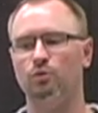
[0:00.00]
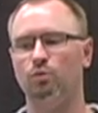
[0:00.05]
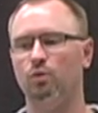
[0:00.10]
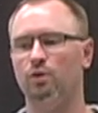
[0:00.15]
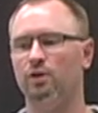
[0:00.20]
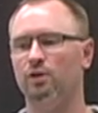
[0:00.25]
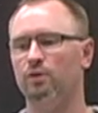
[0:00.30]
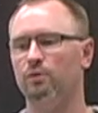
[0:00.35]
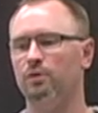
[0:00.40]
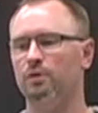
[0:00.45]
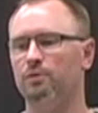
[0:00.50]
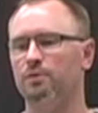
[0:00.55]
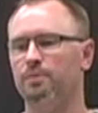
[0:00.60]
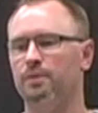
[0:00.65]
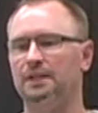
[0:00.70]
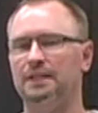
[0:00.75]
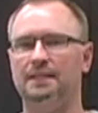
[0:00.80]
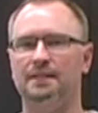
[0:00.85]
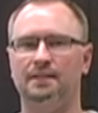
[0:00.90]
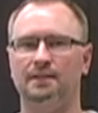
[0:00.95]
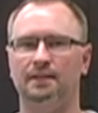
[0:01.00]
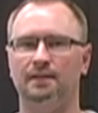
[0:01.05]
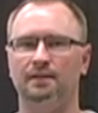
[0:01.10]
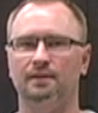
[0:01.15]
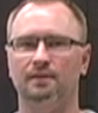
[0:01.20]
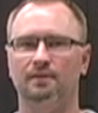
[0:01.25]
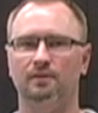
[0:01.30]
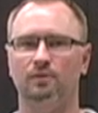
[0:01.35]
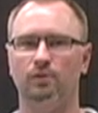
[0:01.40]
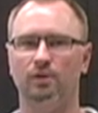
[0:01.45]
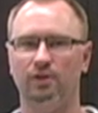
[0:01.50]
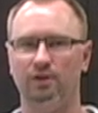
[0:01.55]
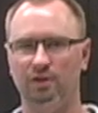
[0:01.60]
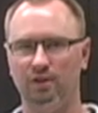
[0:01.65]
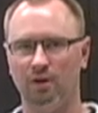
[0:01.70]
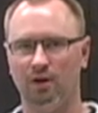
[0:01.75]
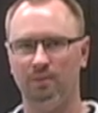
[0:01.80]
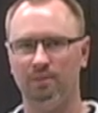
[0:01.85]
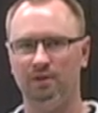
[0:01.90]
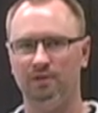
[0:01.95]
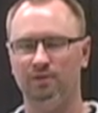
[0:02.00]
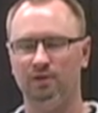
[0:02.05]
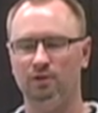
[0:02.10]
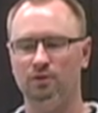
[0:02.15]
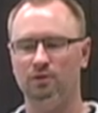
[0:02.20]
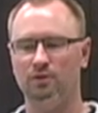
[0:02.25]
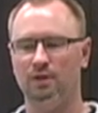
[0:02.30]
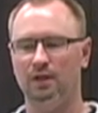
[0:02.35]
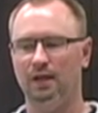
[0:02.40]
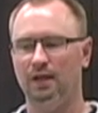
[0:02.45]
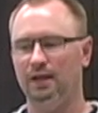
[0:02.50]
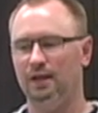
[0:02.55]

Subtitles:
what are we replacing with the Optiflow?